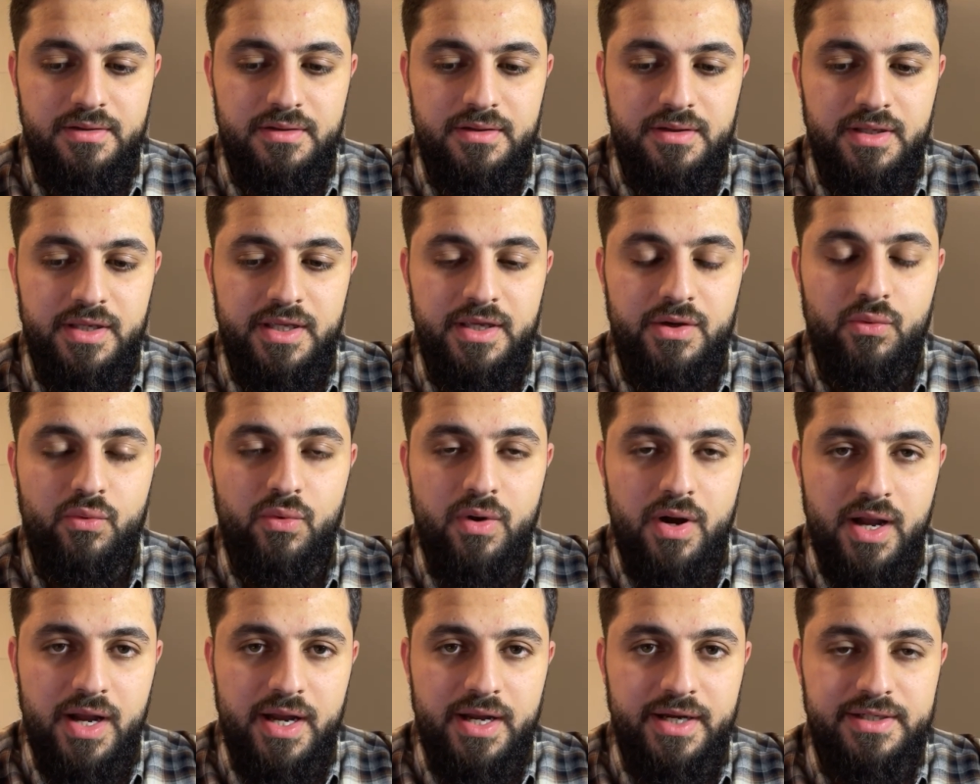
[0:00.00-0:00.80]
it
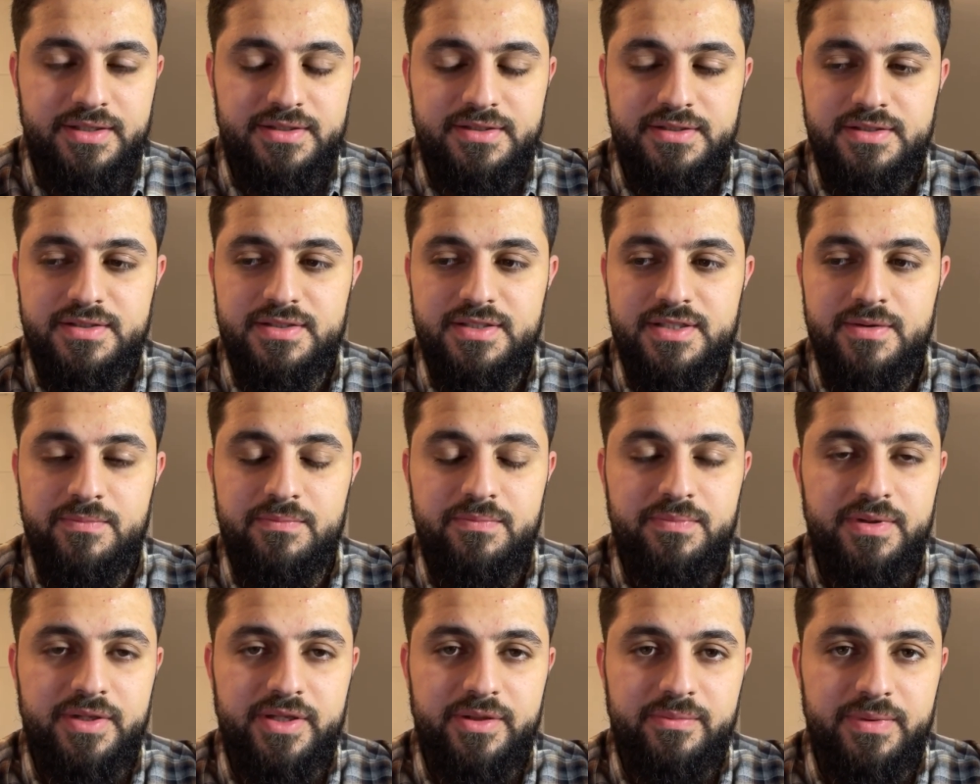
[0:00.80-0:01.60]
works
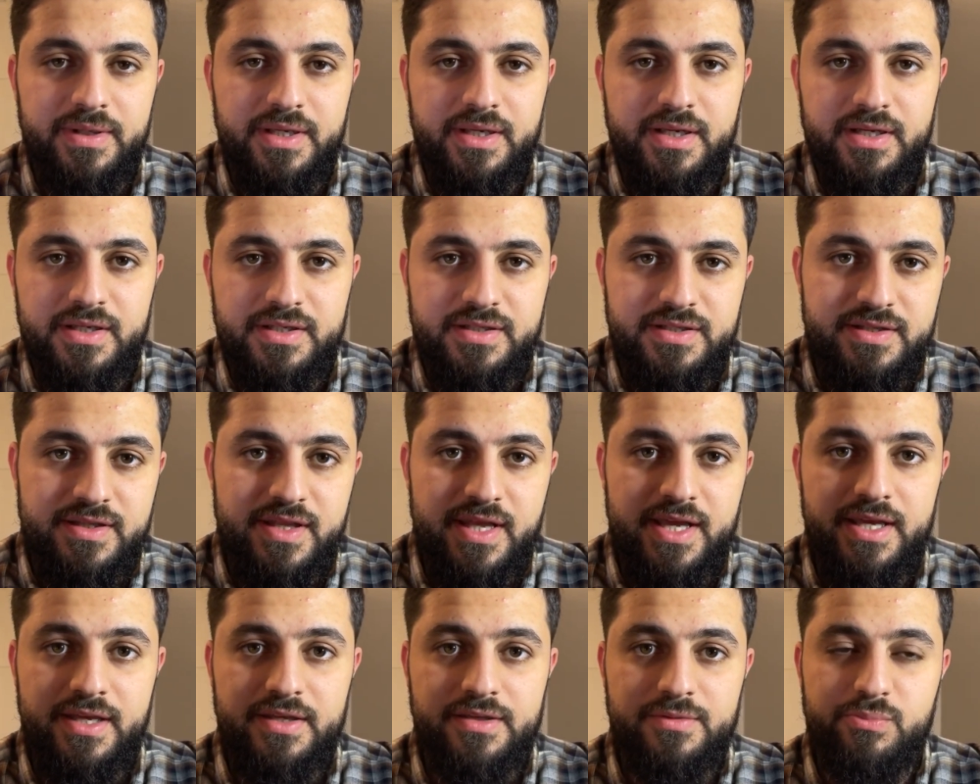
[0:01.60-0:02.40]
simply because
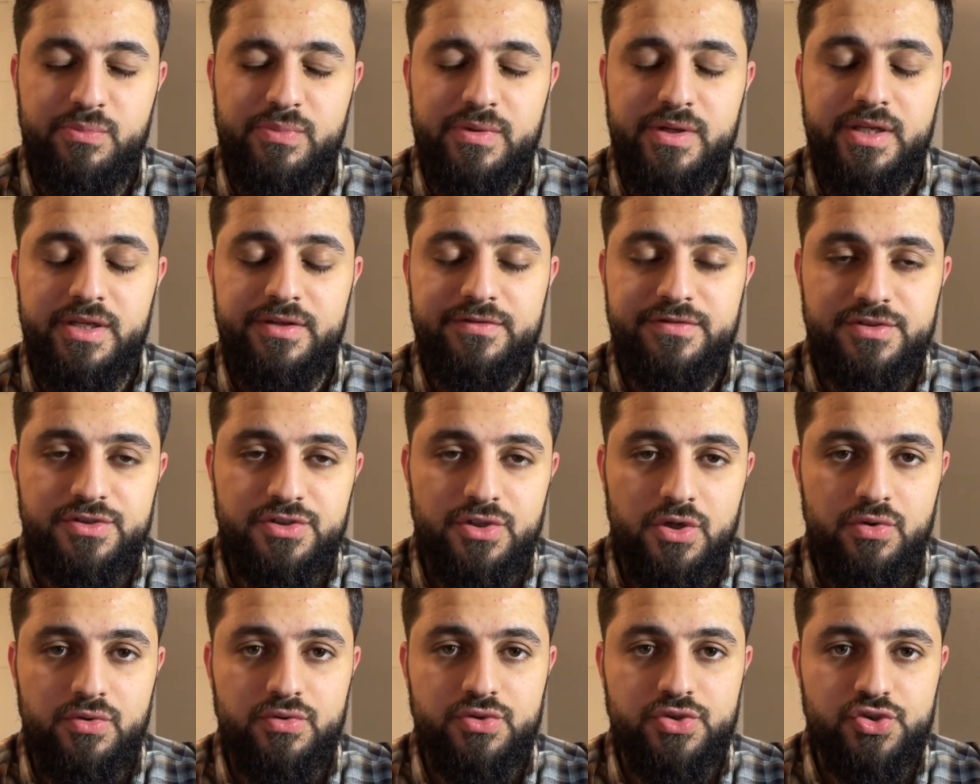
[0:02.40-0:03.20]
they believe
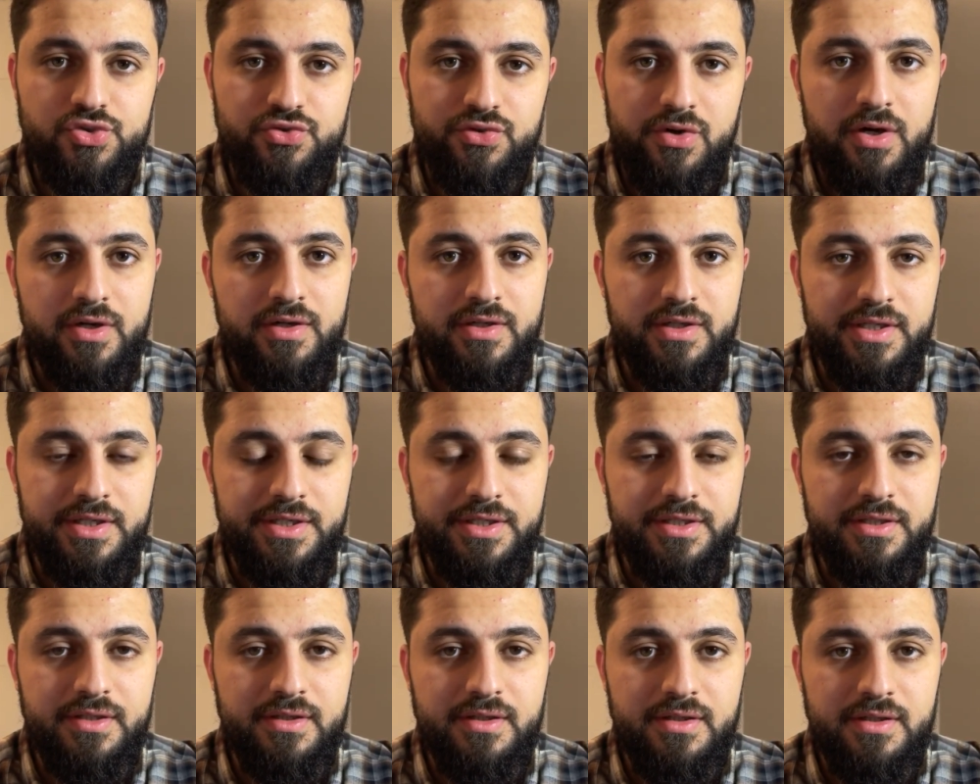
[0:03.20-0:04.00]
so strongly